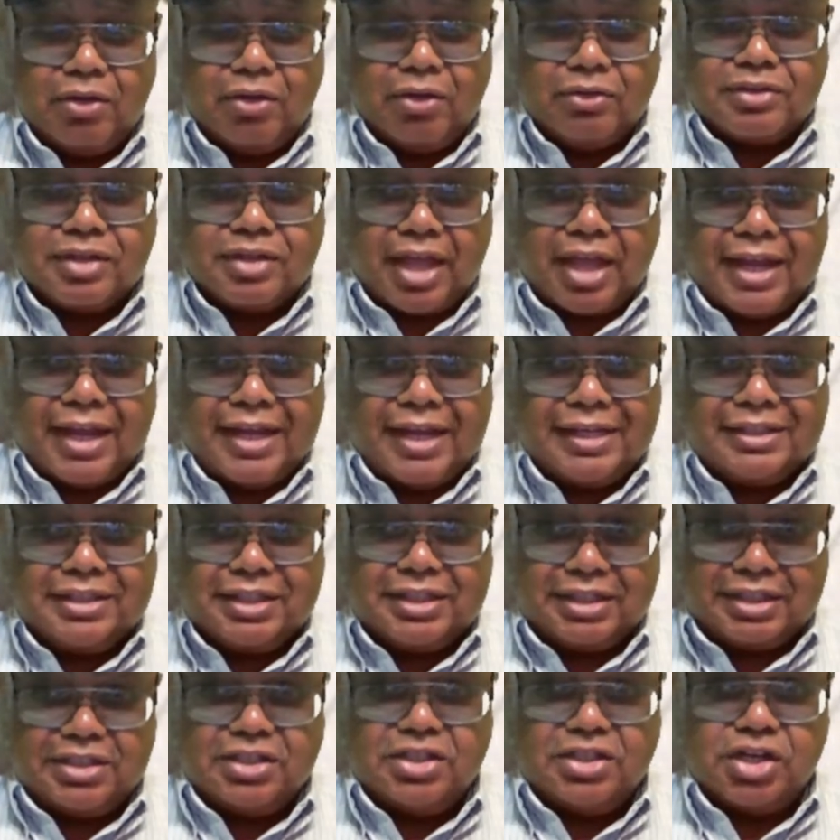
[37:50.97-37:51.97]
Now,
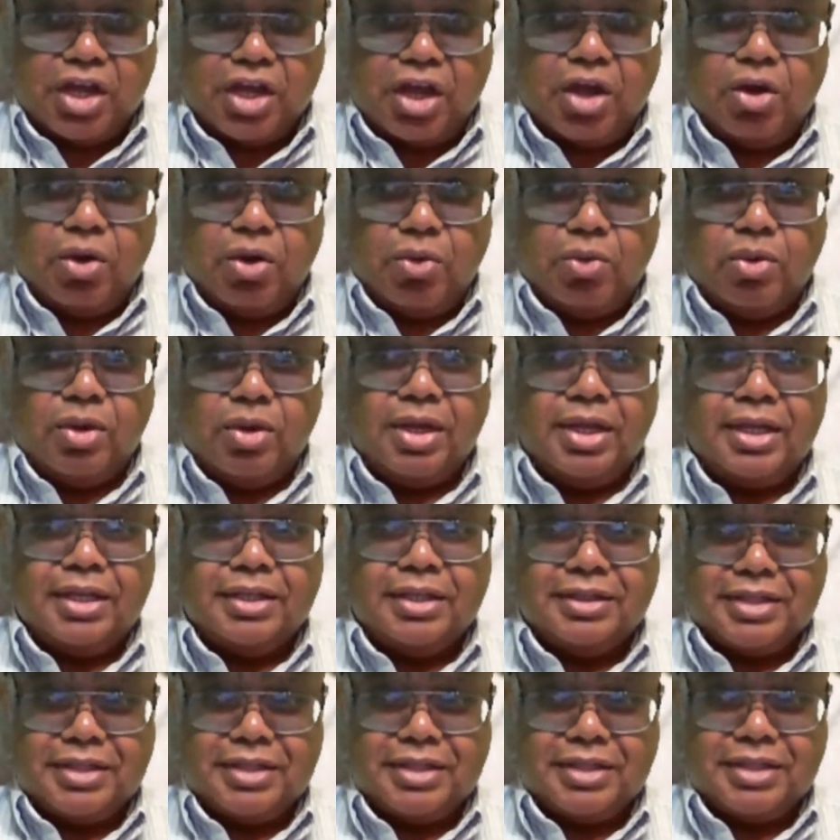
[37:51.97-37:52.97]
scientists
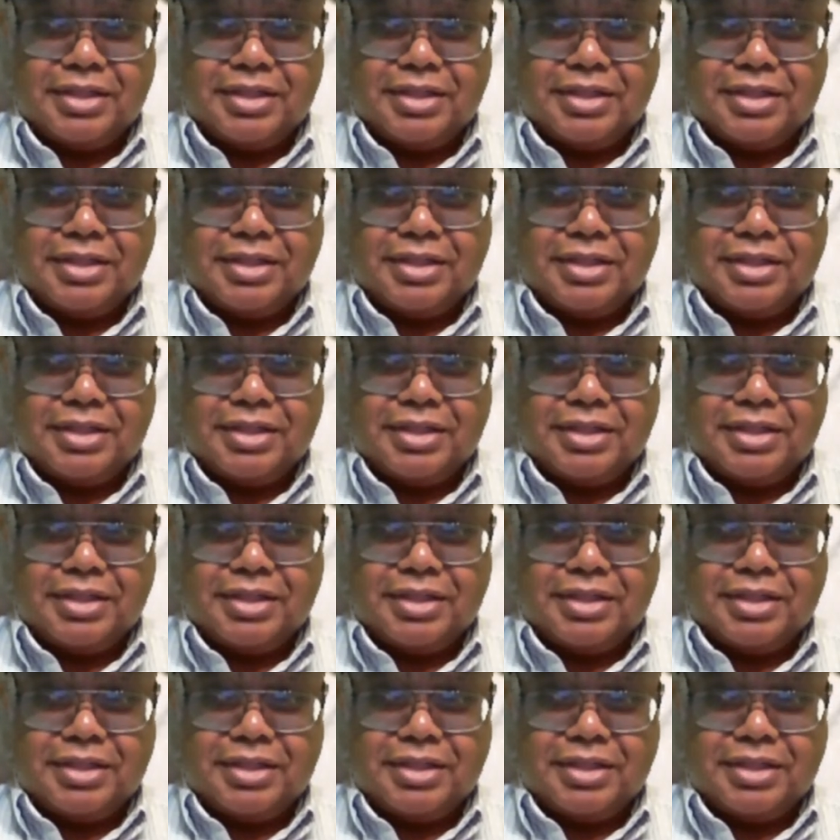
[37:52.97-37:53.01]
know